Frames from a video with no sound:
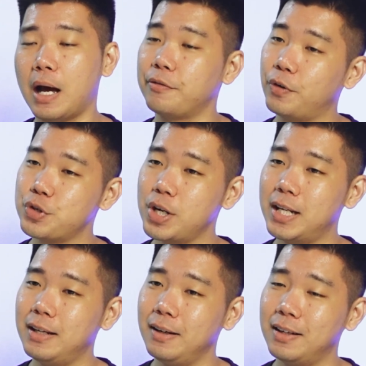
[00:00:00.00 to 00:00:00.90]

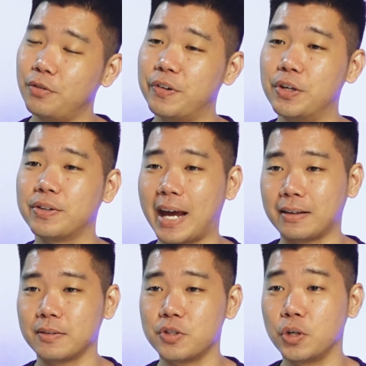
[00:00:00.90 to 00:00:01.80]
Unfortunately, the video
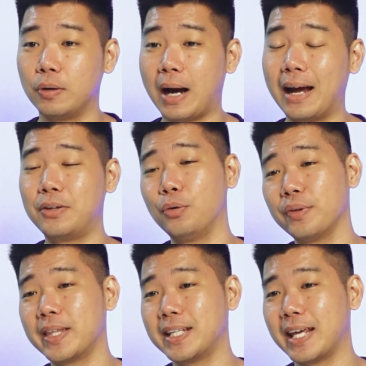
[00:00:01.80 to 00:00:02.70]
tanked, so I
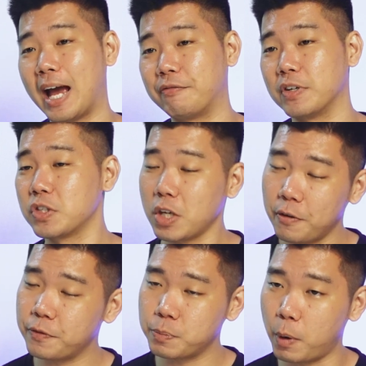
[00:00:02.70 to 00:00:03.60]
don't think they have a
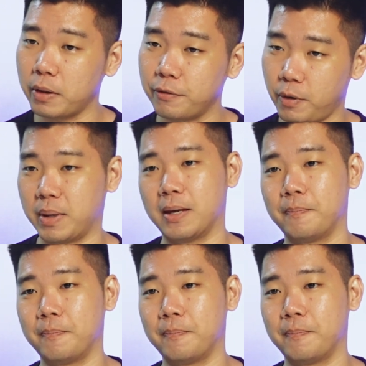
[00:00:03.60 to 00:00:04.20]
soft spot for me.